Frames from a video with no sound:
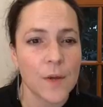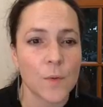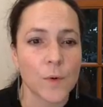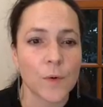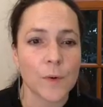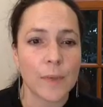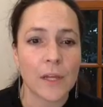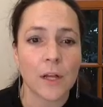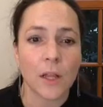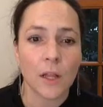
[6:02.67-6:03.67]
we're going to be
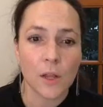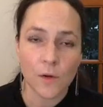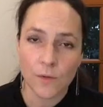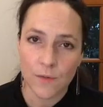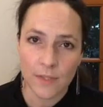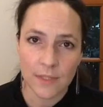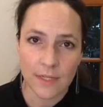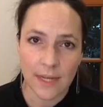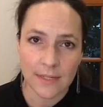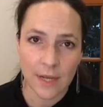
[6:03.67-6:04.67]
closed
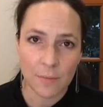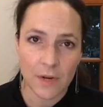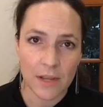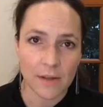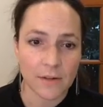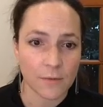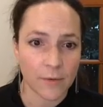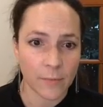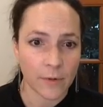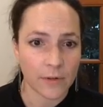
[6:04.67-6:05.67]
as a company on
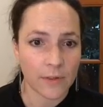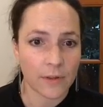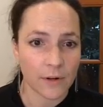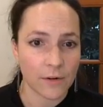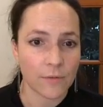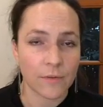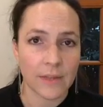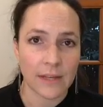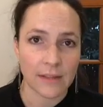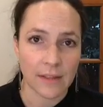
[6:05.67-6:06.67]
November 3rd for
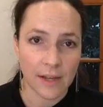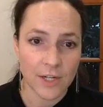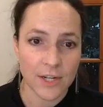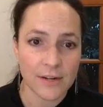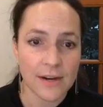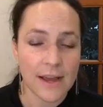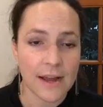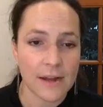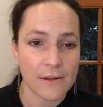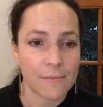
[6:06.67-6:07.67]
the election,
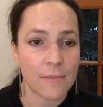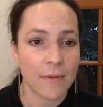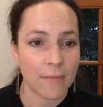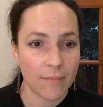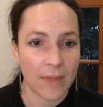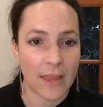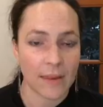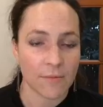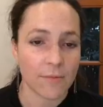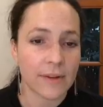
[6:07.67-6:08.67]

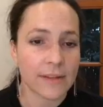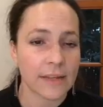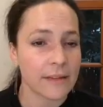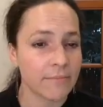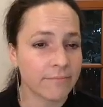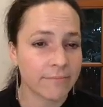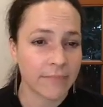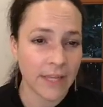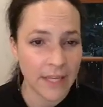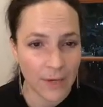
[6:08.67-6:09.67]
and really
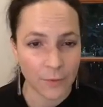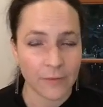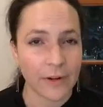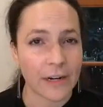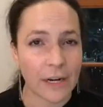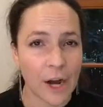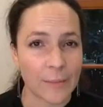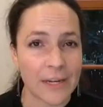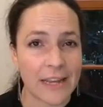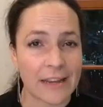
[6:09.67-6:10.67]
we're very
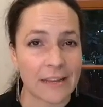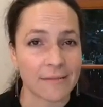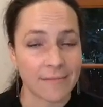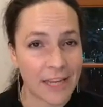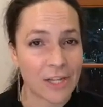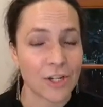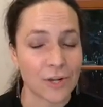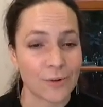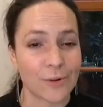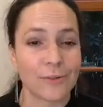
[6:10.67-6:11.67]
accommodating in
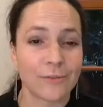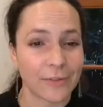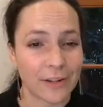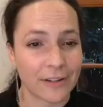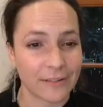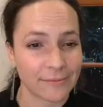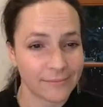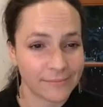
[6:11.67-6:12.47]
general for